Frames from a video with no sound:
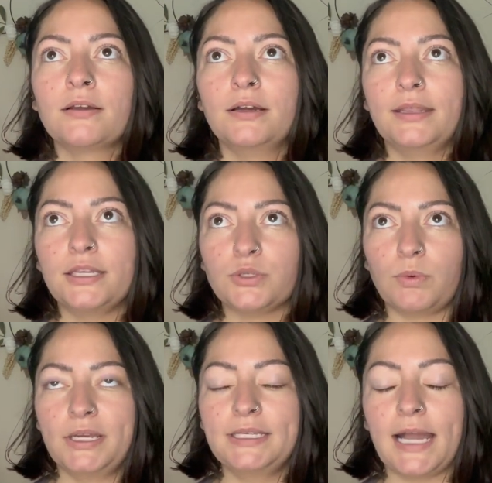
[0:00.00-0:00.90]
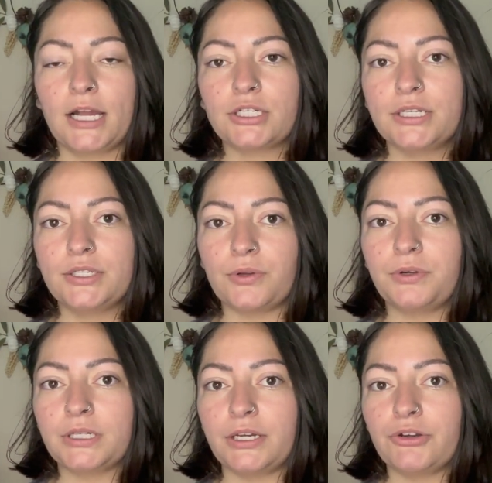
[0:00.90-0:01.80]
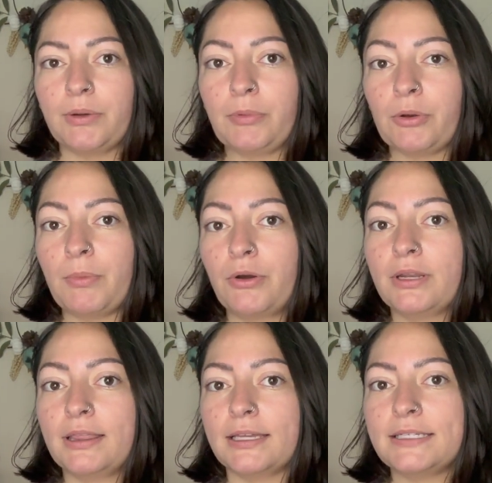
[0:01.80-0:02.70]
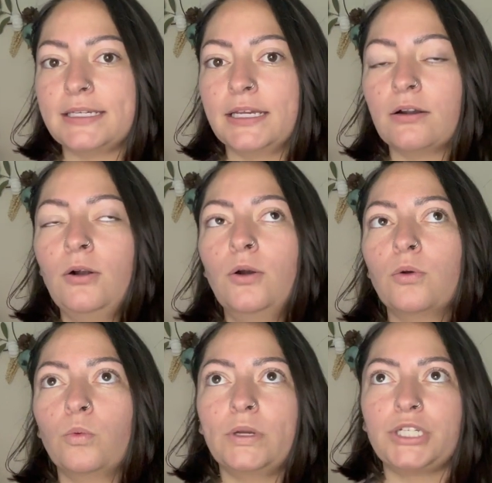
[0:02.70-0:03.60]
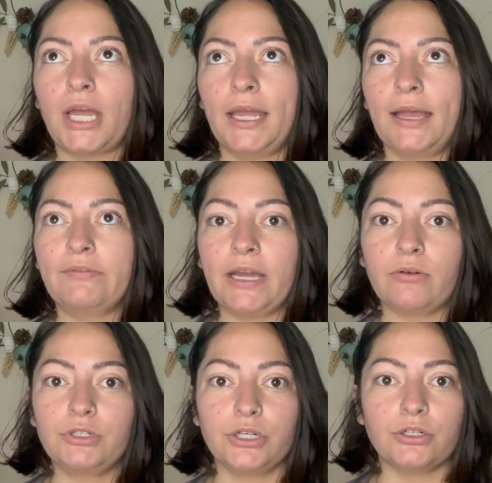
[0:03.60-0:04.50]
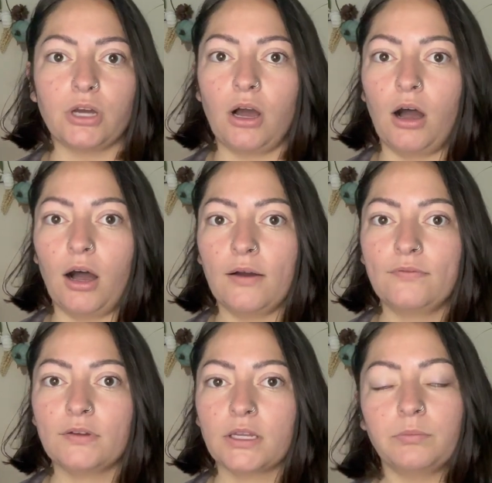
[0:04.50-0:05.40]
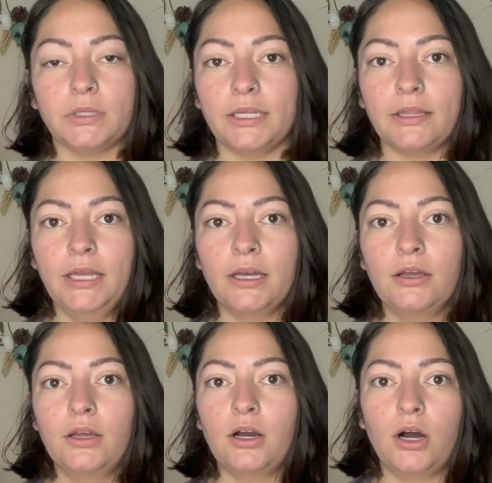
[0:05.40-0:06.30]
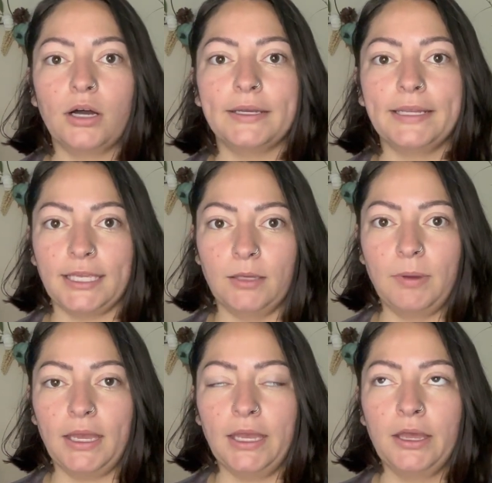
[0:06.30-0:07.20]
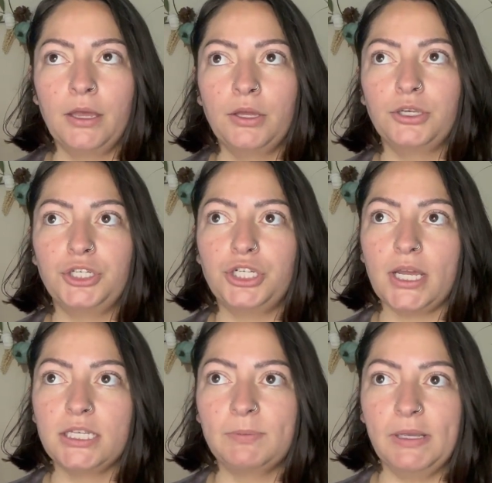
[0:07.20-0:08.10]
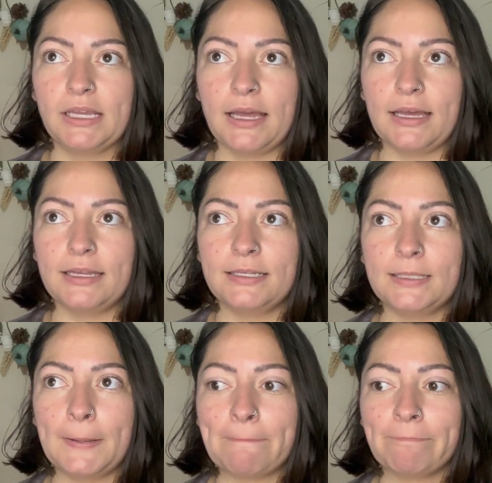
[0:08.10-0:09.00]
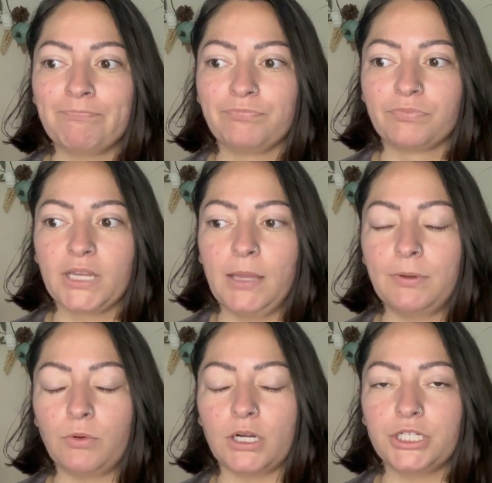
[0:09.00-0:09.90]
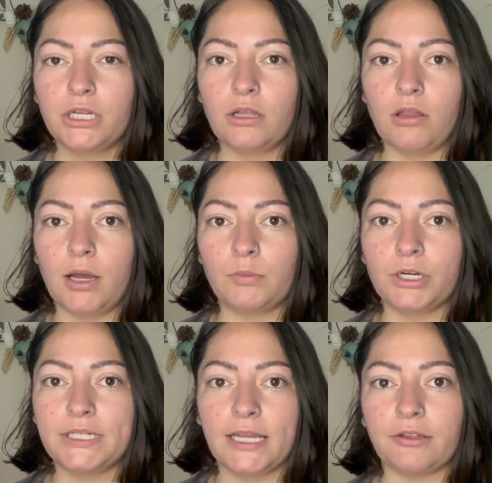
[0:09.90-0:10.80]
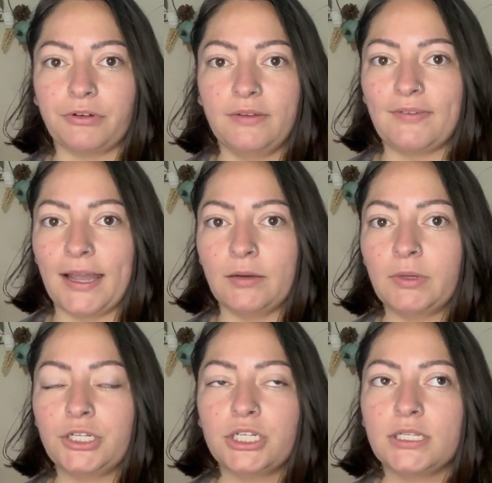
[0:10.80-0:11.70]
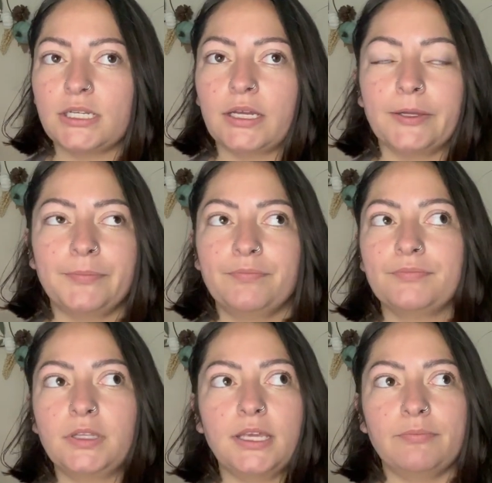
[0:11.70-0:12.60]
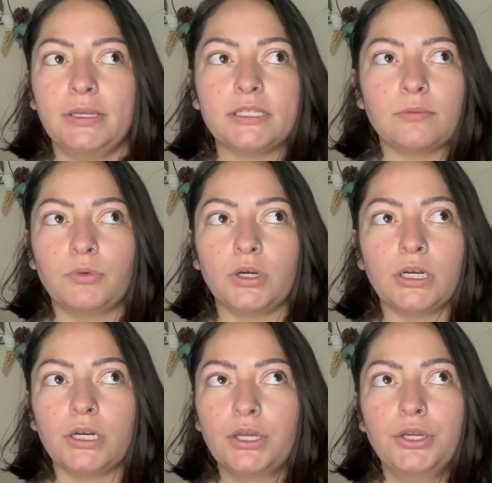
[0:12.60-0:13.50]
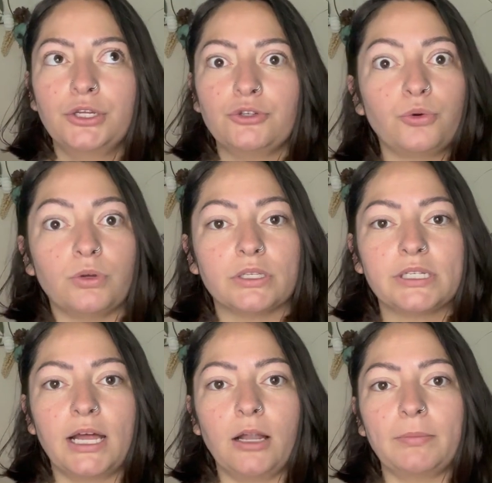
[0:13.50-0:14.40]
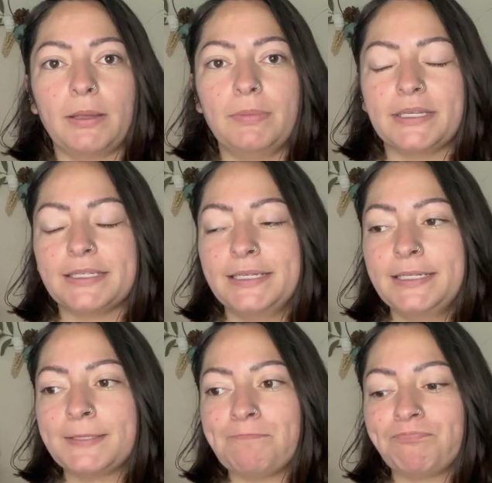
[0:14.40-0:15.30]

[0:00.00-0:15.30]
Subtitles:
this was actually sold under a promoted listing, which I have now turned off completely on eBay, just because I've been watching a lot more Daily Refinement just to give me some more tools to help my business.